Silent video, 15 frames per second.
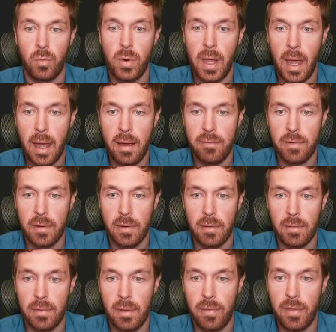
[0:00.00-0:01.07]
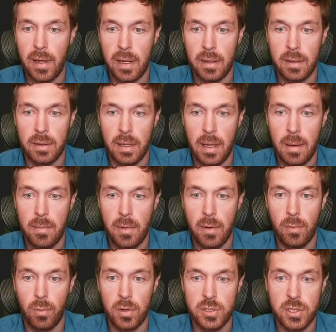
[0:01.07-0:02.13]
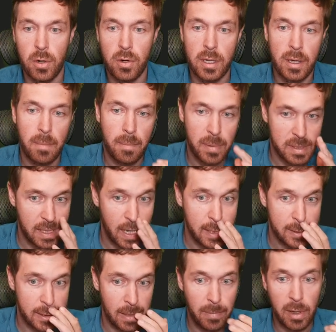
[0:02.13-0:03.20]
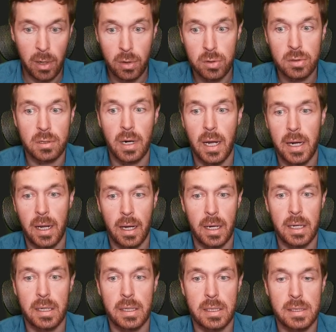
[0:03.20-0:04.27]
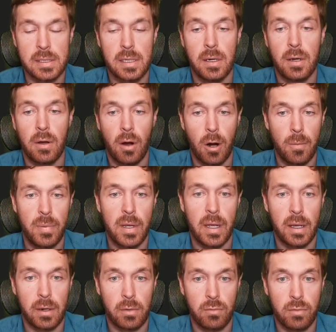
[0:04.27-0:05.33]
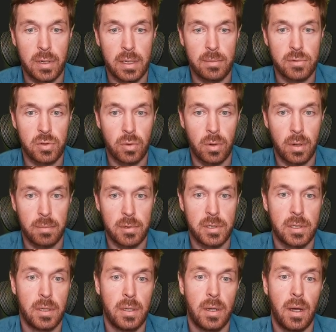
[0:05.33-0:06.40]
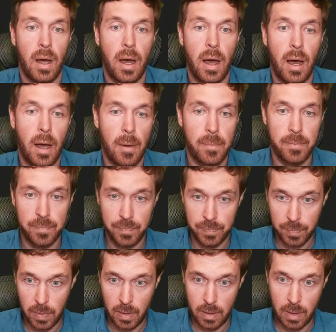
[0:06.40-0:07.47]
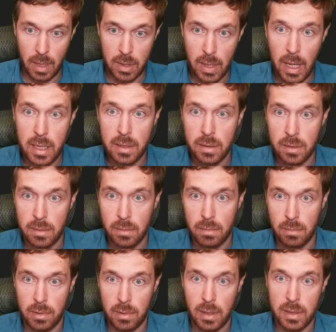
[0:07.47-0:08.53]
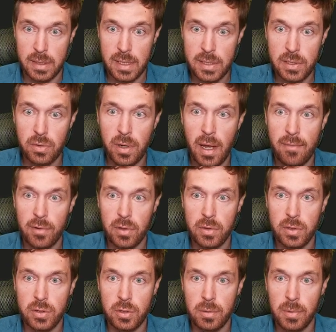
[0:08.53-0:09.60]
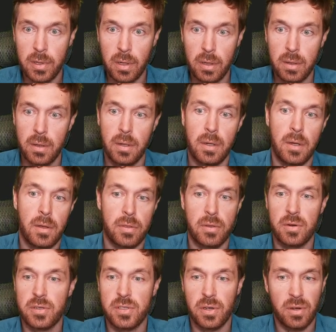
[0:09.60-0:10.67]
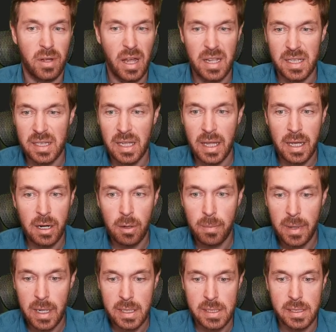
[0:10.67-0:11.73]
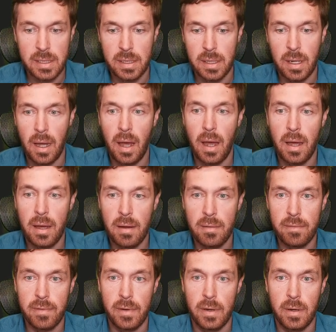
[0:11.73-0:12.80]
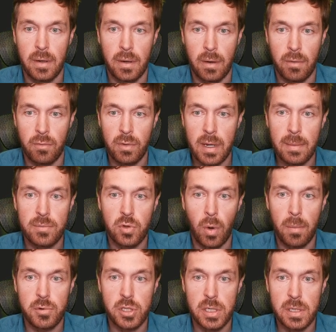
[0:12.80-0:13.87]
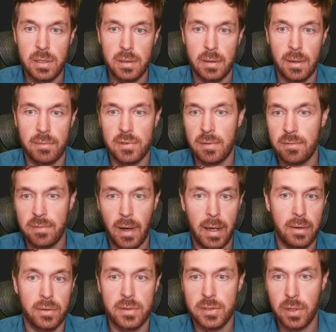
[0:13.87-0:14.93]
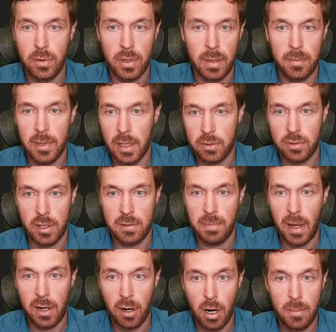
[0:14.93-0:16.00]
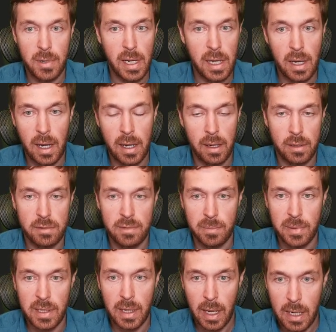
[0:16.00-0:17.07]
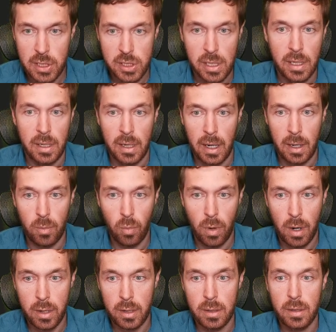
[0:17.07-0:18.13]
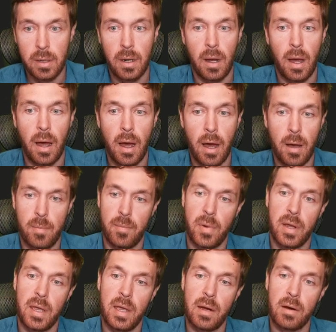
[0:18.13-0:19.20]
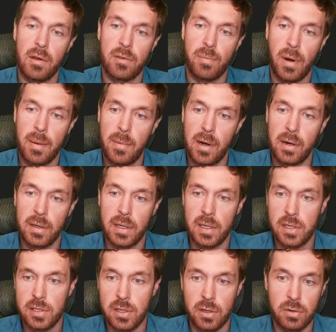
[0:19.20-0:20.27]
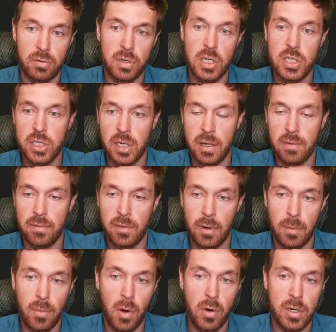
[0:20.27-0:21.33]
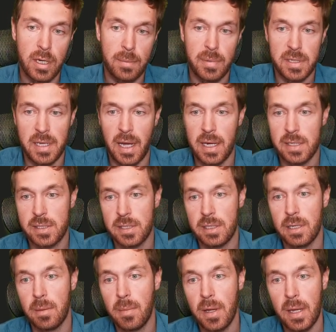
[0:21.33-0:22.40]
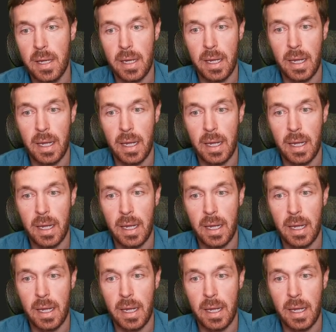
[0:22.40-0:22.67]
we have the thick limb where sodium, potassium, and chloride ions are being reabsorbed. And then the distal convoluted tubule, there's a little bit of reabsorption of some final sodium electrolytes, bicarbonate ions for pH in water. But here it's primarily secretion for ammonia, potassium,